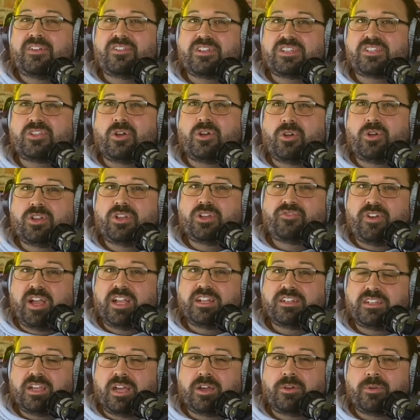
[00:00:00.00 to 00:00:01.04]
a song on the
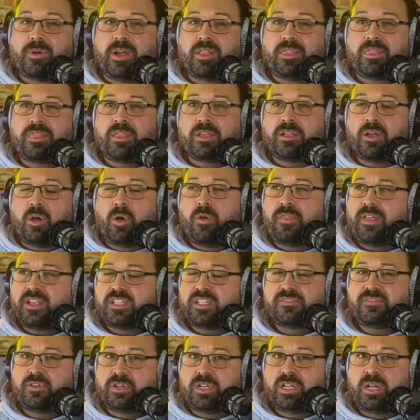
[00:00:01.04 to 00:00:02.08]
radio and think, oh, that's
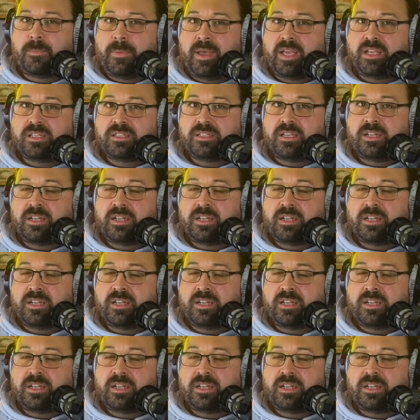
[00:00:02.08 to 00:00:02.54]
fucking amazing?